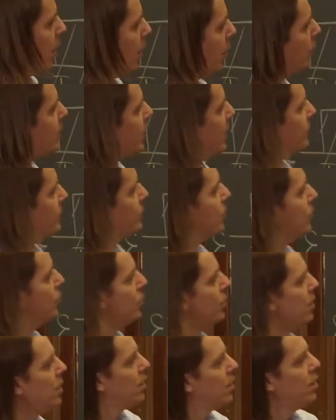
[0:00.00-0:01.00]
Okay,
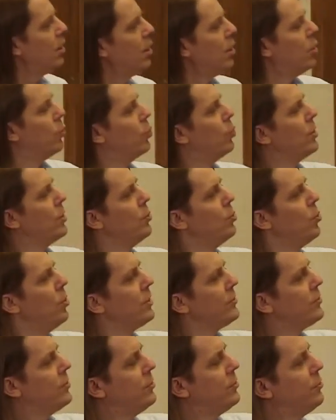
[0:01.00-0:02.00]
so we
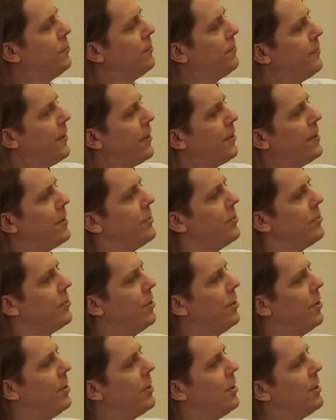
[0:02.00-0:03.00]
want to do Faraday's
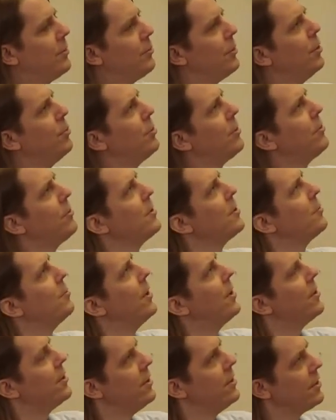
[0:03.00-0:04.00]
law, and we don't want to think
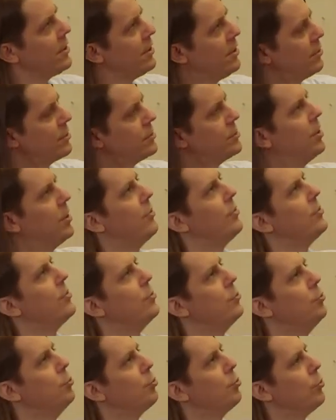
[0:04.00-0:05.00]
about Kirchhoff's
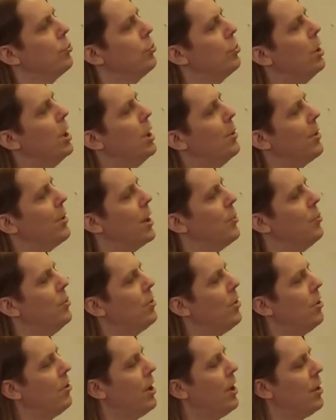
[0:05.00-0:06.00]
loop rule, but I
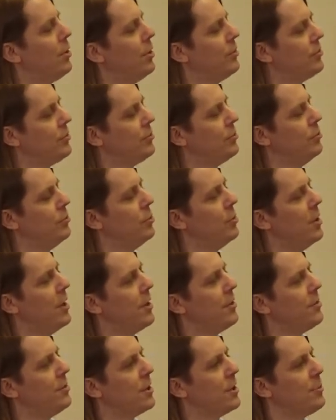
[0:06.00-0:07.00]
will allow us to
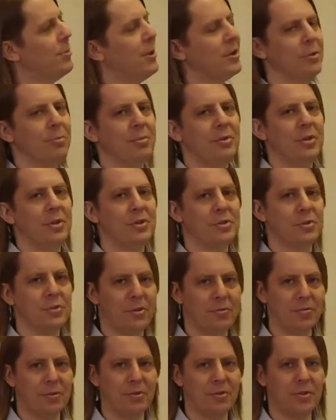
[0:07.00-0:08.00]
think about the potential
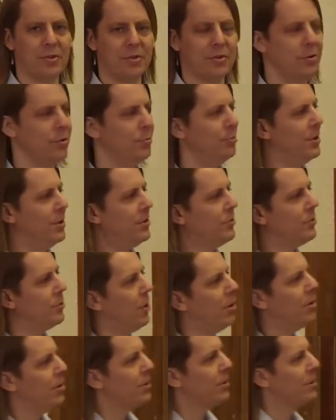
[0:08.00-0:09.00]
differences a little bit. So
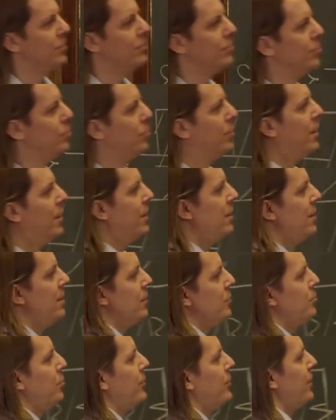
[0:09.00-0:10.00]
all I'm going to do
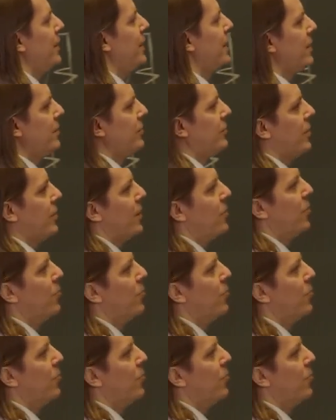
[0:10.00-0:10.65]
is put the negative sign